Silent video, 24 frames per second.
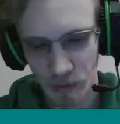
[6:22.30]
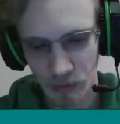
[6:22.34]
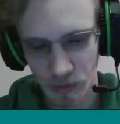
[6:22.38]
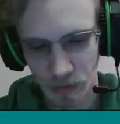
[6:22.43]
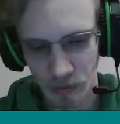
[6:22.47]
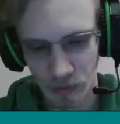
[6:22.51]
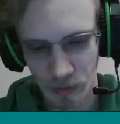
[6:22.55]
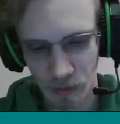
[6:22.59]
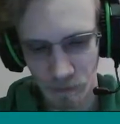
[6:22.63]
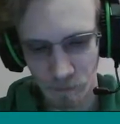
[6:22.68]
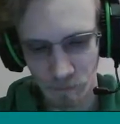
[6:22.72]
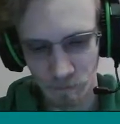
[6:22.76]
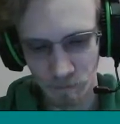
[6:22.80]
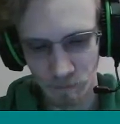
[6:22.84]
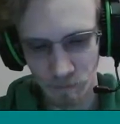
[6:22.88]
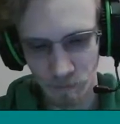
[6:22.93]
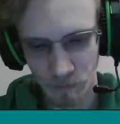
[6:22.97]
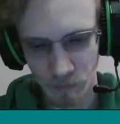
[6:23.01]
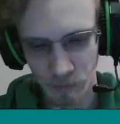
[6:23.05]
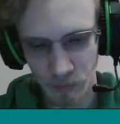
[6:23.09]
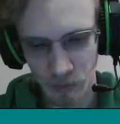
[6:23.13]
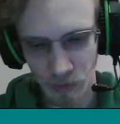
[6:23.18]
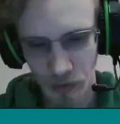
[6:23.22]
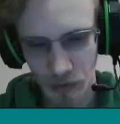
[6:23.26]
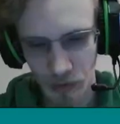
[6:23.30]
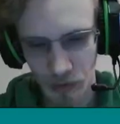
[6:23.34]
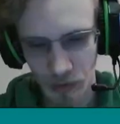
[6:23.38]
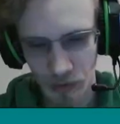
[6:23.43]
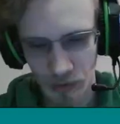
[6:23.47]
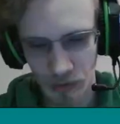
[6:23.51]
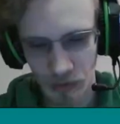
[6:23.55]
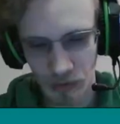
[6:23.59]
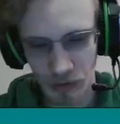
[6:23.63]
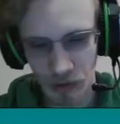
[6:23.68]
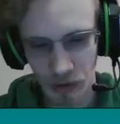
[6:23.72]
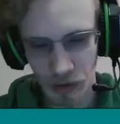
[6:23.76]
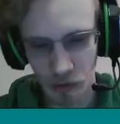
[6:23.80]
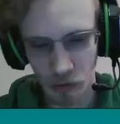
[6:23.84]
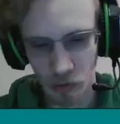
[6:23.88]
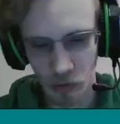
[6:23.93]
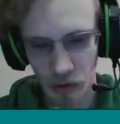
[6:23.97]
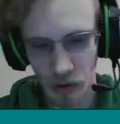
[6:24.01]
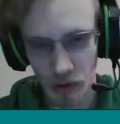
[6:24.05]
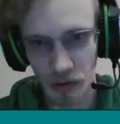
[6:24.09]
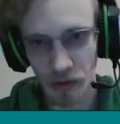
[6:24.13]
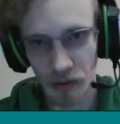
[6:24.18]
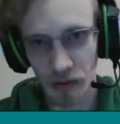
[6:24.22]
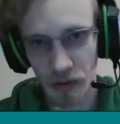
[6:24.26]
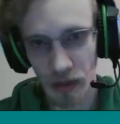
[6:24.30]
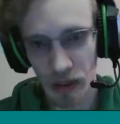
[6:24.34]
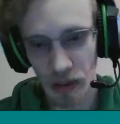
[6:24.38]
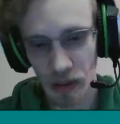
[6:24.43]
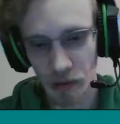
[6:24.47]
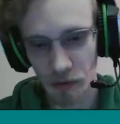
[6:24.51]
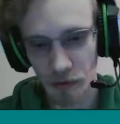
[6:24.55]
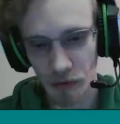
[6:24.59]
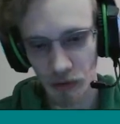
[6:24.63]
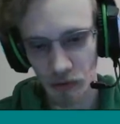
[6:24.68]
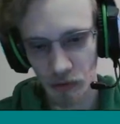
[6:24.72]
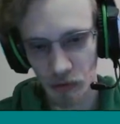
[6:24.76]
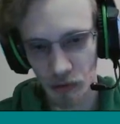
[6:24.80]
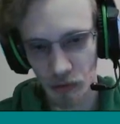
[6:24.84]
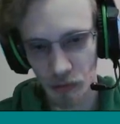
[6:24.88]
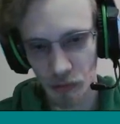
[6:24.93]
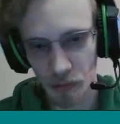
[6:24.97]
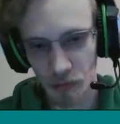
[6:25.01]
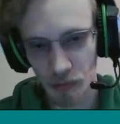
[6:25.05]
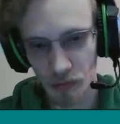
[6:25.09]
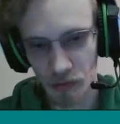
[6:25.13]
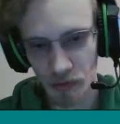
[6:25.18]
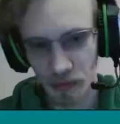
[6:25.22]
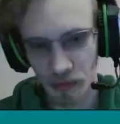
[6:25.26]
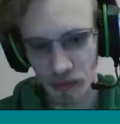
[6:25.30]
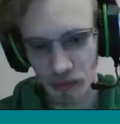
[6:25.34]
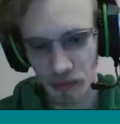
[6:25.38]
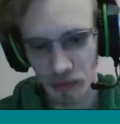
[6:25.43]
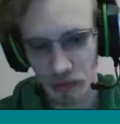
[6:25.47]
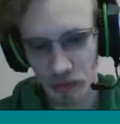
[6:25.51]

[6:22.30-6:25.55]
So I did not draw any of these storyboards